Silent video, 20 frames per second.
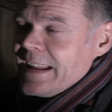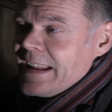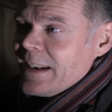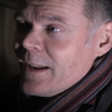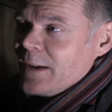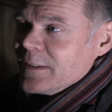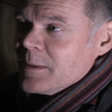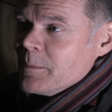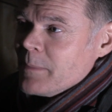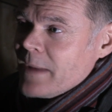He
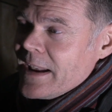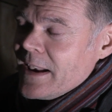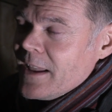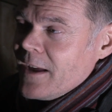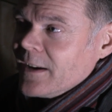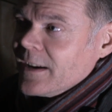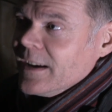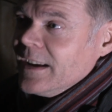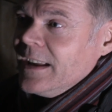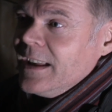likes a man
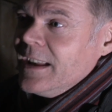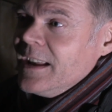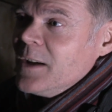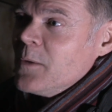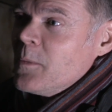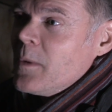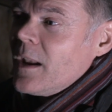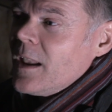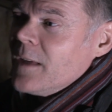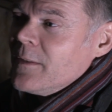hug.
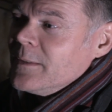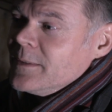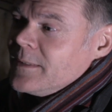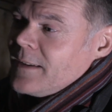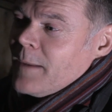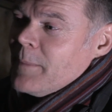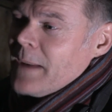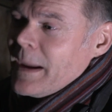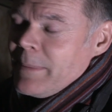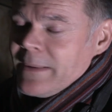Well,
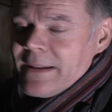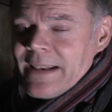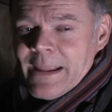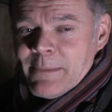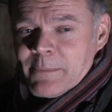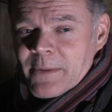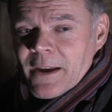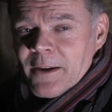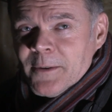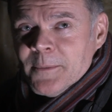I'm happy to let
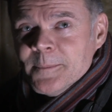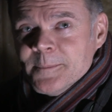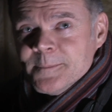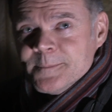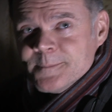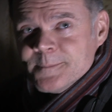him go.